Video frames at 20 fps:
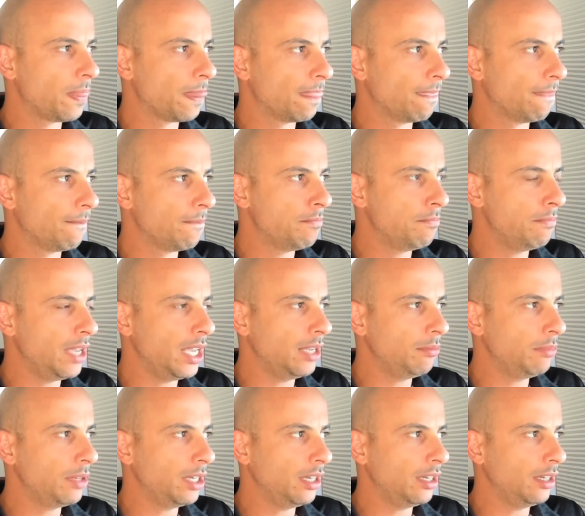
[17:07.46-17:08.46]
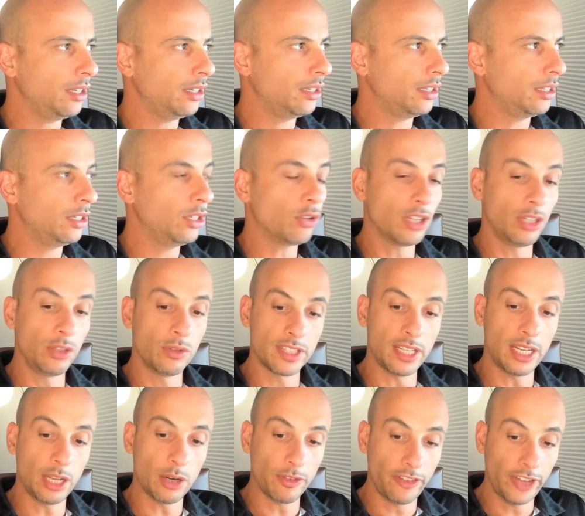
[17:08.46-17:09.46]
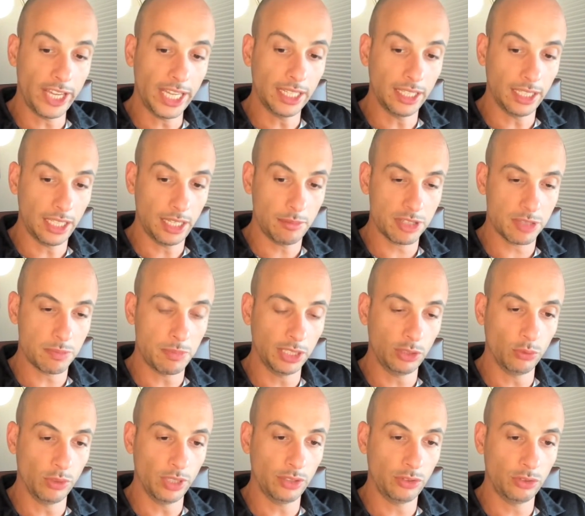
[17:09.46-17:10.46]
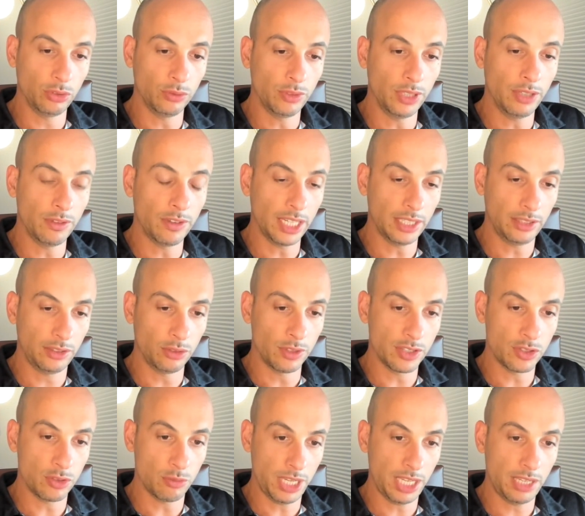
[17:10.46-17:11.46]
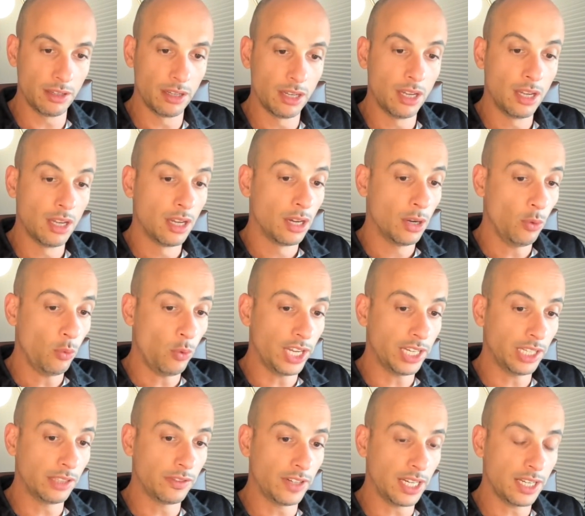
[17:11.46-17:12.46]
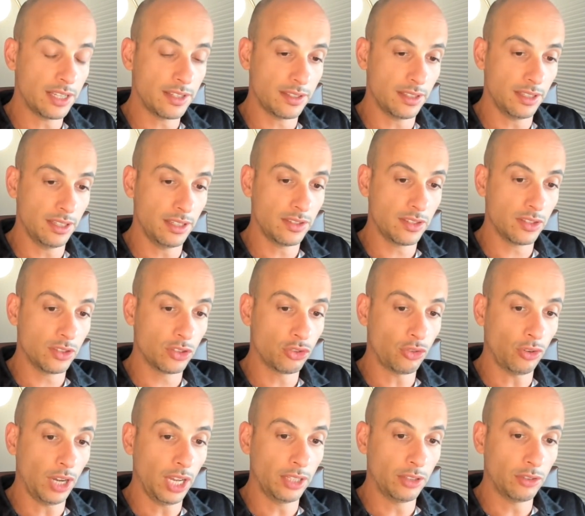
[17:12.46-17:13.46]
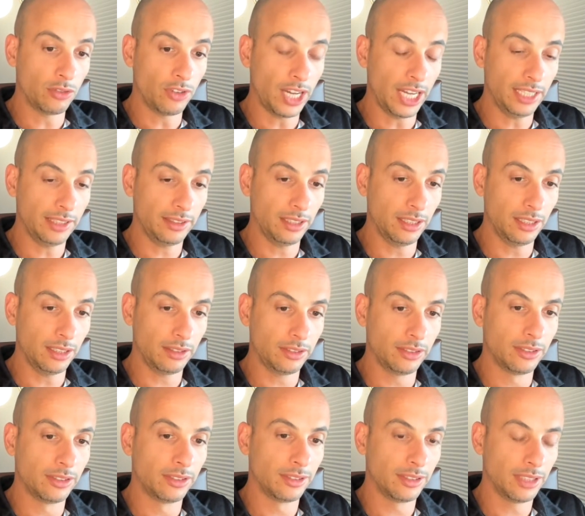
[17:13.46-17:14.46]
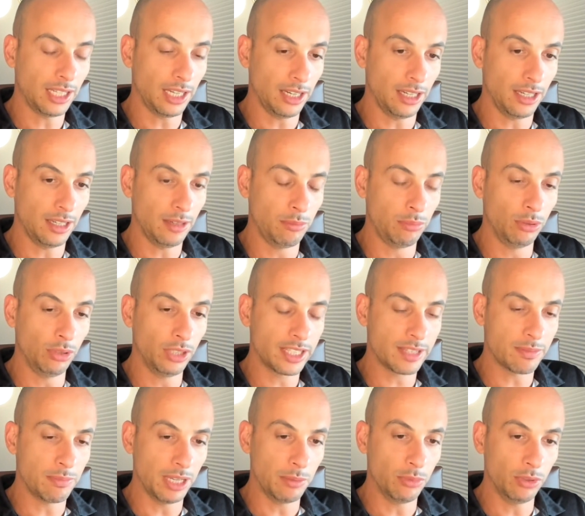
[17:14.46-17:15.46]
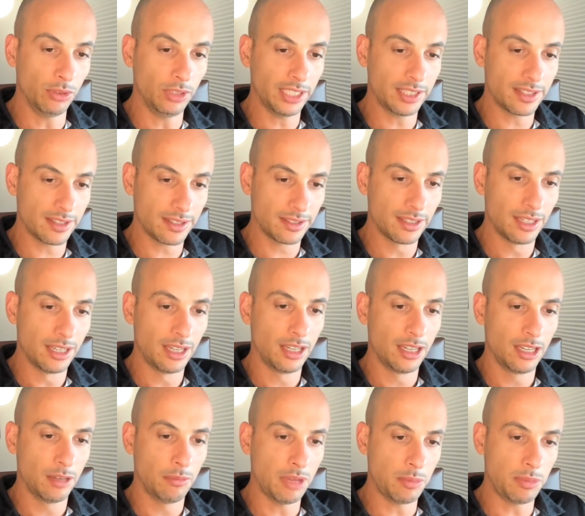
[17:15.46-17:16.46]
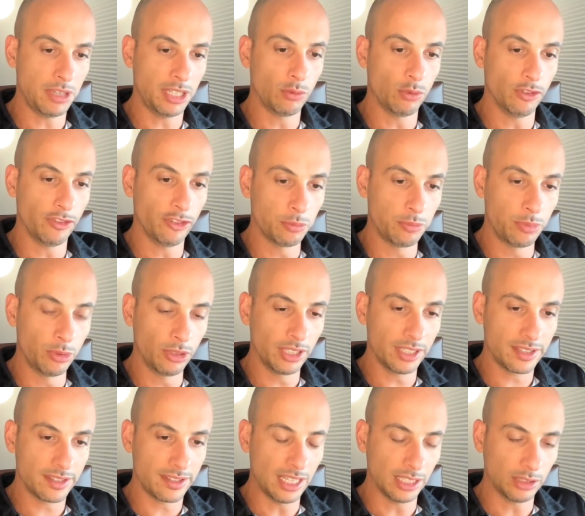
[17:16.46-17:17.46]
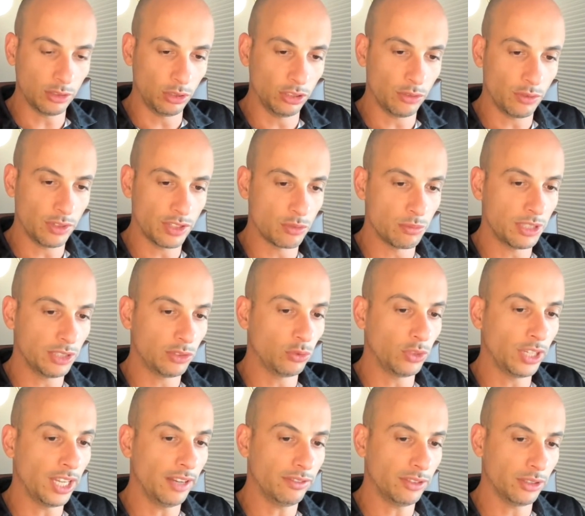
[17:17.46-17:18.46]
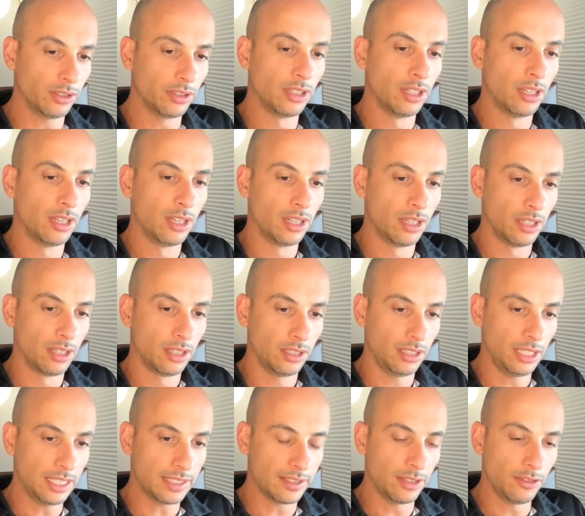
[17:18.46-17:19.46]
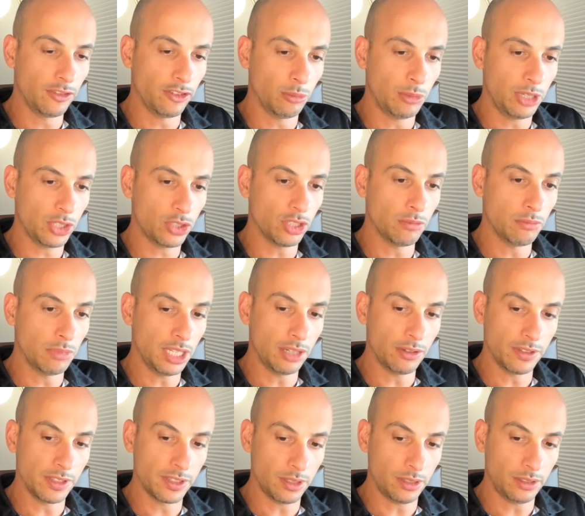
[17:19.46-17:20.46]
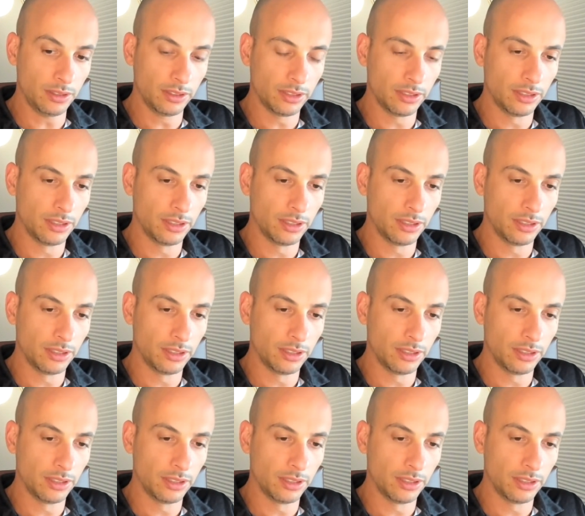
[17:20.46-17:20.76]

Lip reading: maybe you can use a lot of LLMs, by the way, to rewrite your resume. One advice is try and write it kind of bullets by bullets, maybe a group of bullets, not all the resume together. Less information, better result.